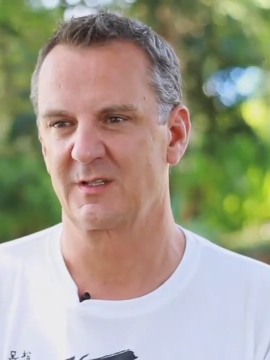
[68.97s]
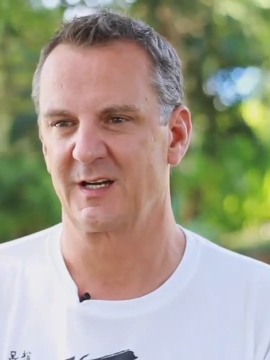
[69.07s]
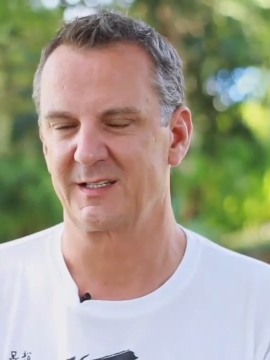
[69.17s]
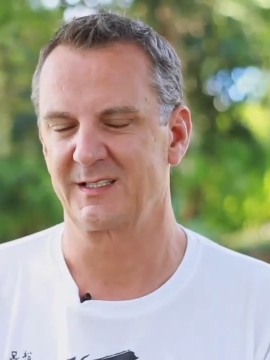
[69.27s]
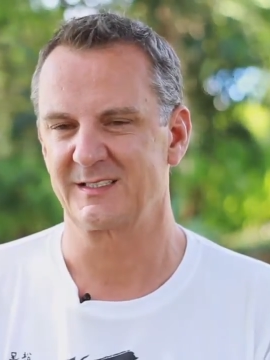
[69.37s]

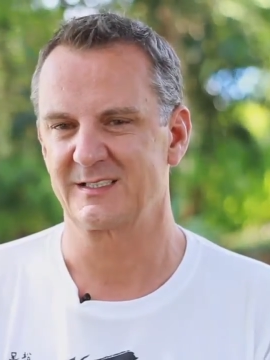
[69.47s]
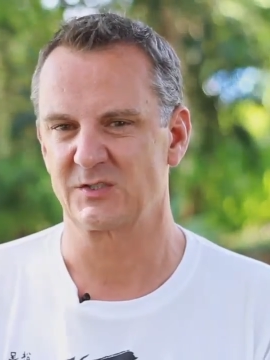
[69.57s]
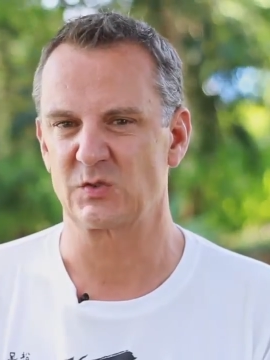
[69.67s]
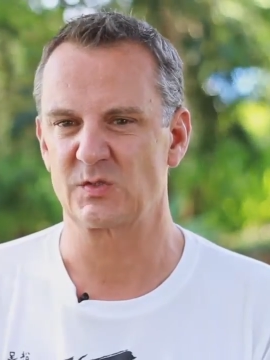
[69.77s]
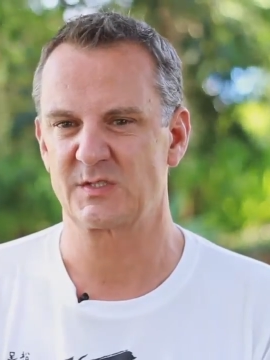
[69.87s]
I need to
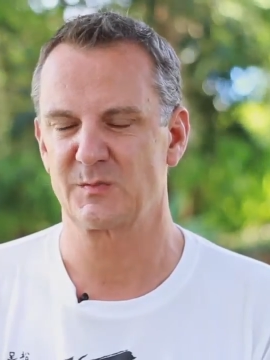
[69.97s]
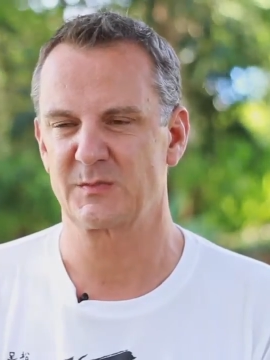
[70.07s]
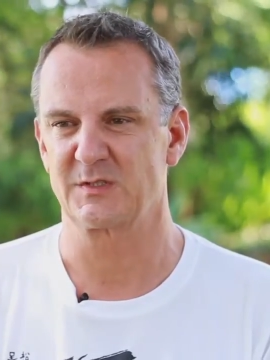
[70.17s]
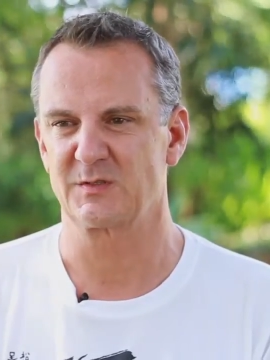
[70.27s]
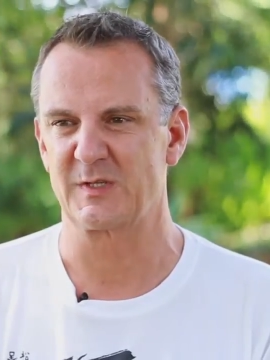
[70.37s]
do
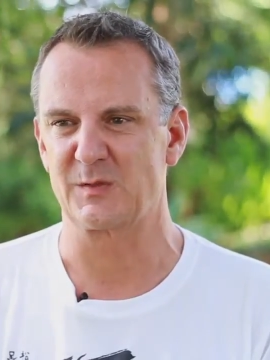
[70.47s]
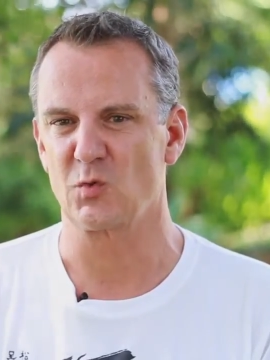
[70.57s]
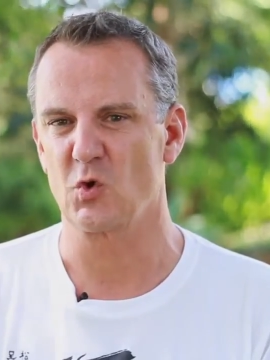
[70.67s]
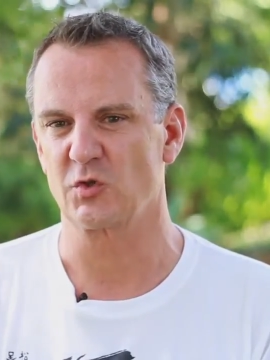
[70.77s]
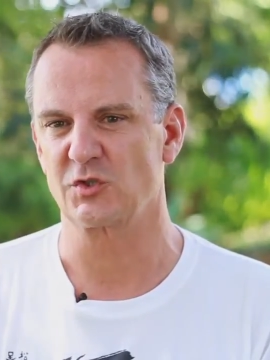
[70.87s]
something a bit
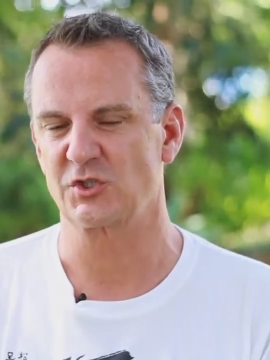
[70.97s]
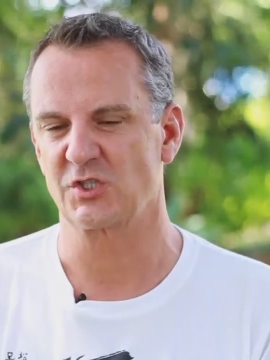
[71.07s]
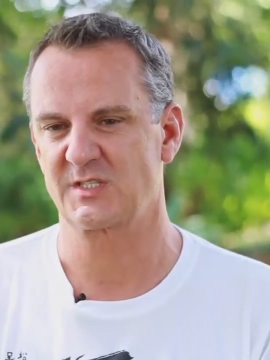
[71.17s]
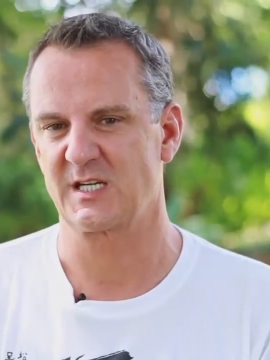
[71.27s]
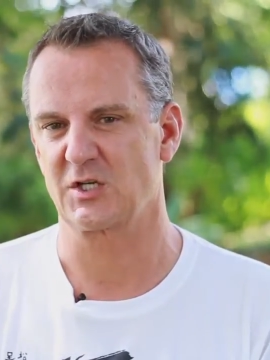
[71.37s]
more than
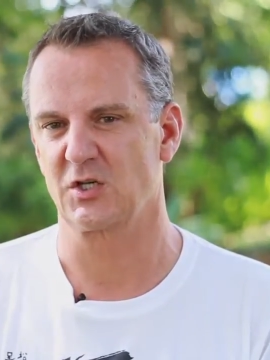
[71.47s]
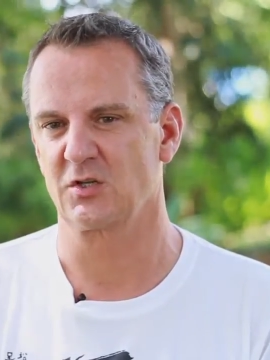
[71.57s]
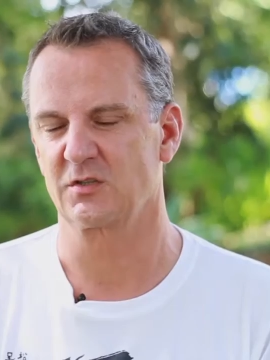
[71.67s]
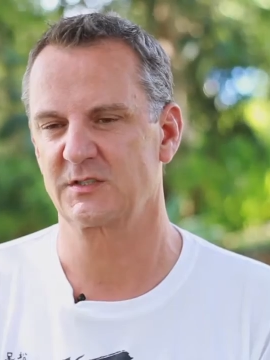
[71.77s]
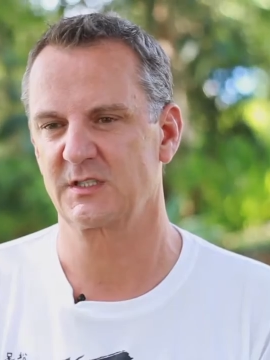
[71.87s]
just take a
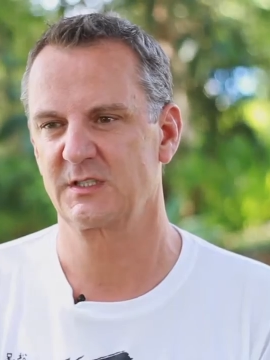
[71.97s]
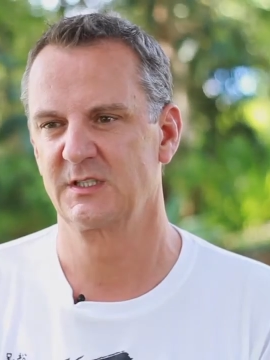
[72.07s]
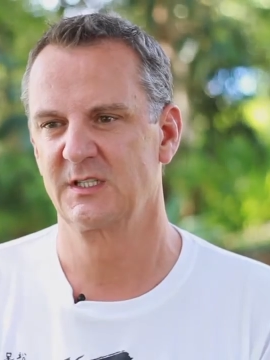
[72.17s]
holiday.